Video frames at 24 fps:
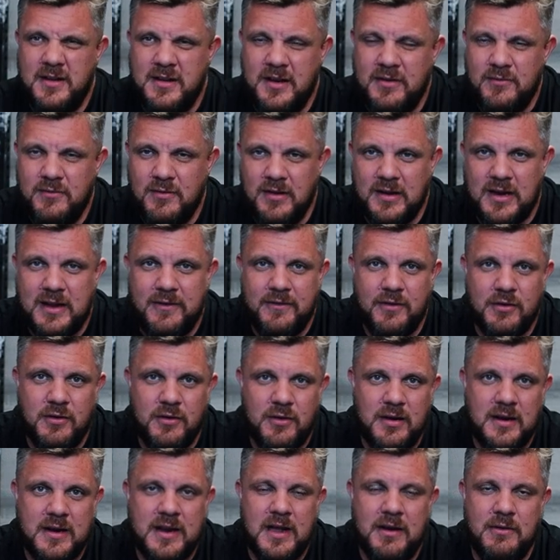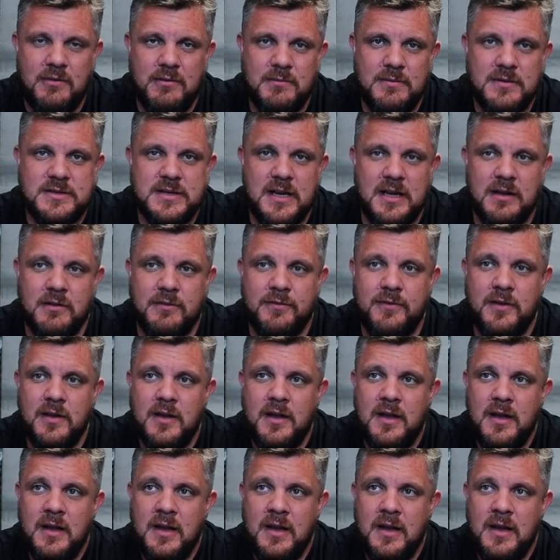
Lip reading: I didn't really give a good account of myself.